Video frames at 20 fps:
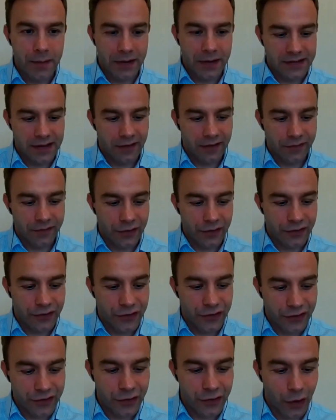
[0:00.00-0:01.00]
myself. There's
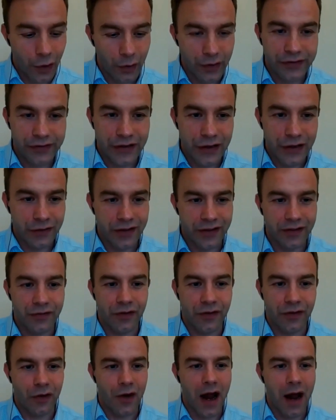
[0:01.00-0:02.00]
just no excuses
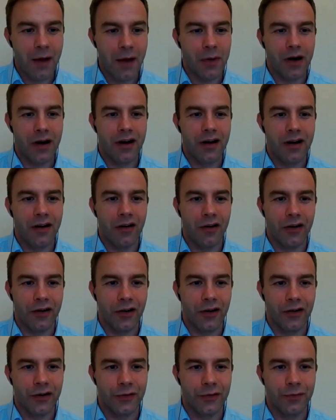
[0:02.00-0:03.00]
for grammar
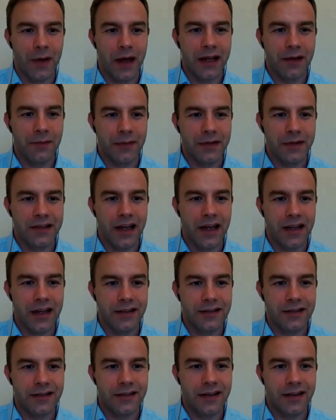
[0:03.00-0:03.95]
or spelling mistakes.